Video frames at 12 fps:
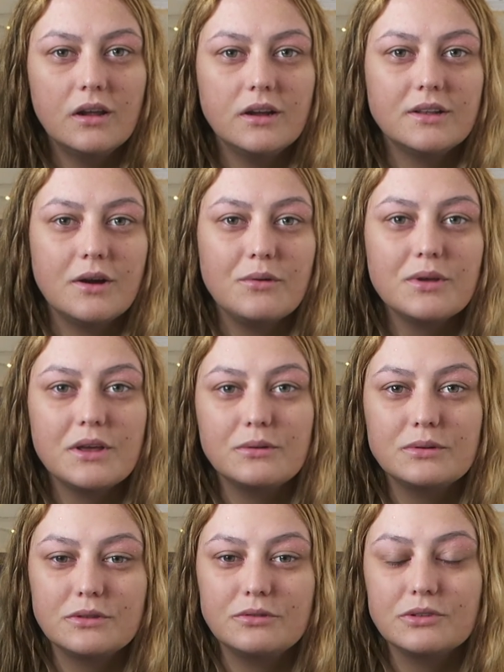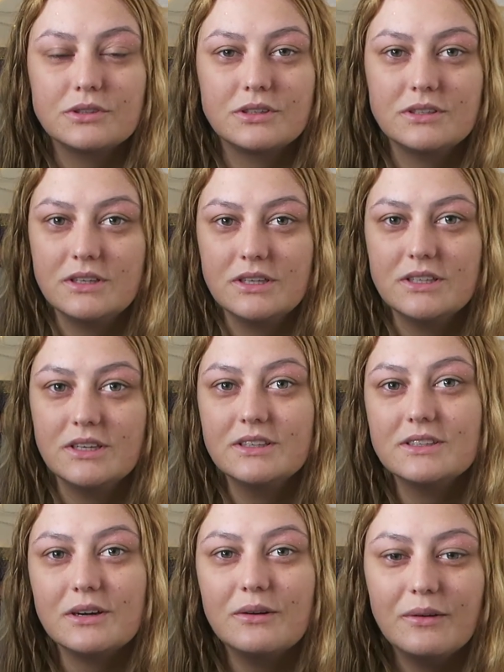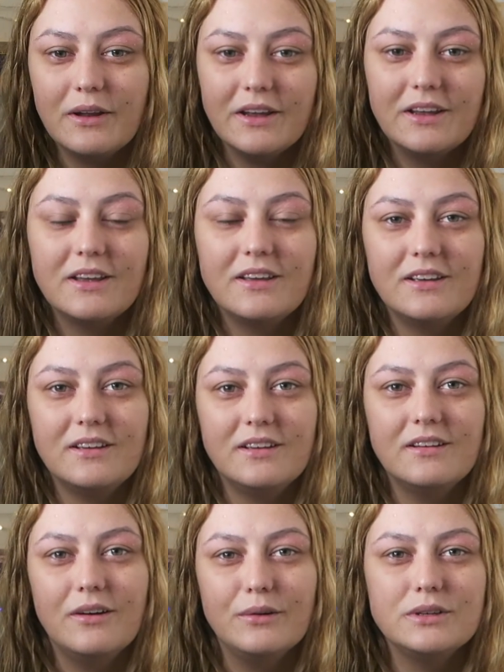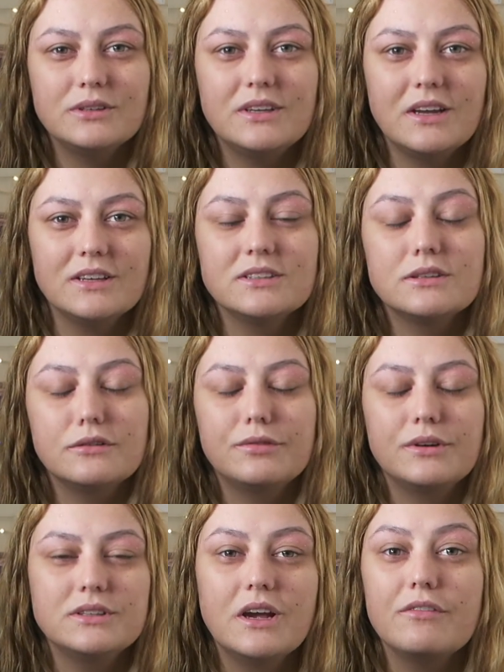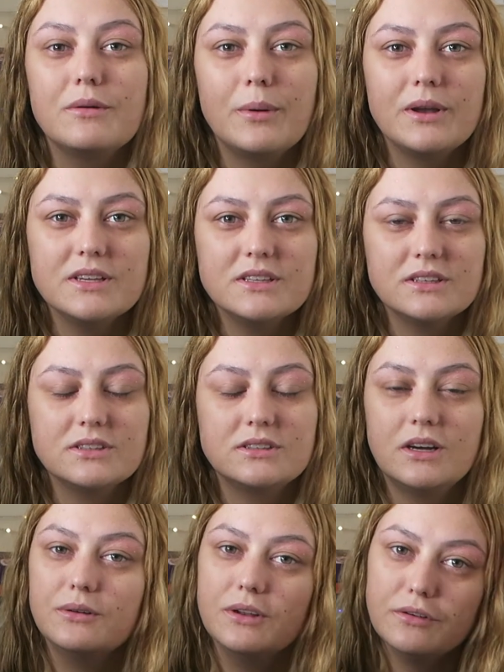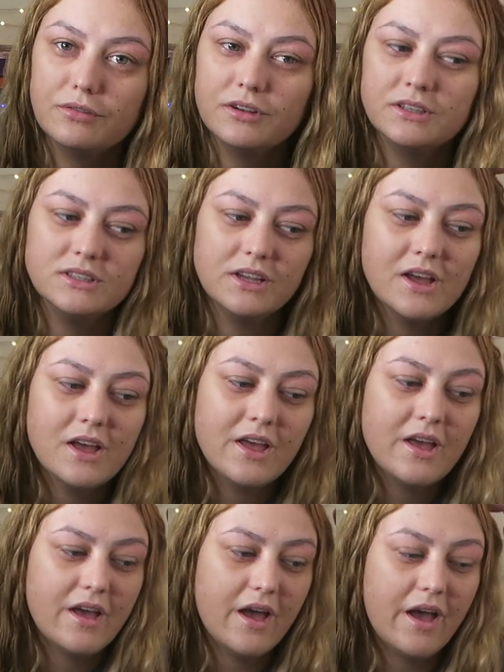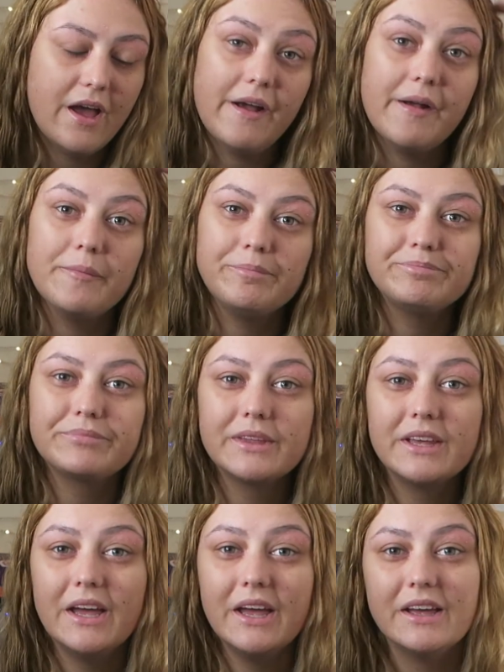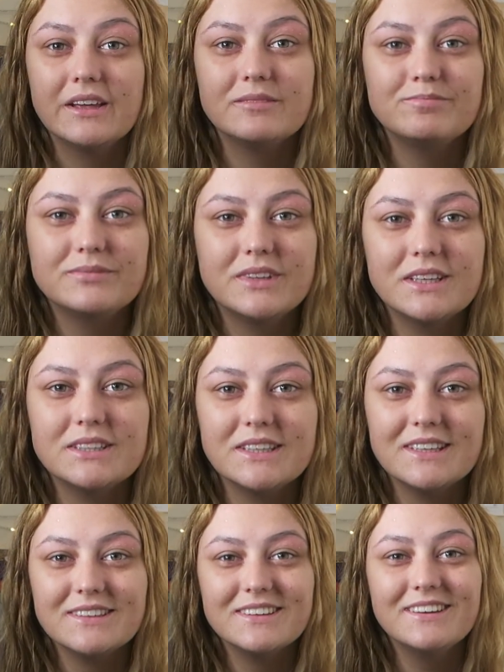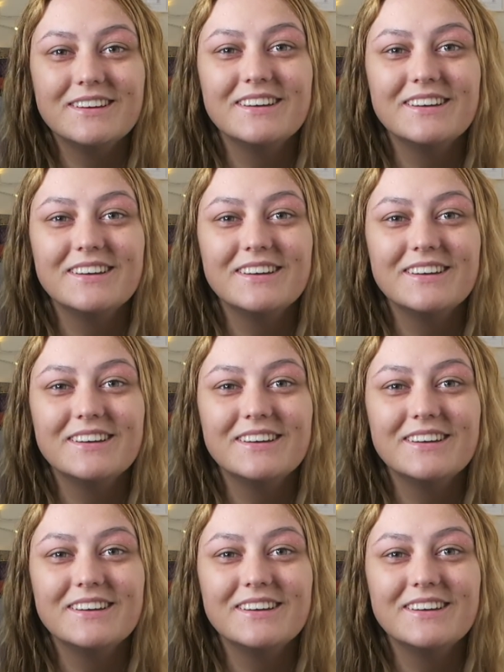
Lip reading: like, don't use stuff just because I said so. Like, you always should test stuff because everybody's is so different. Yeah, that's it.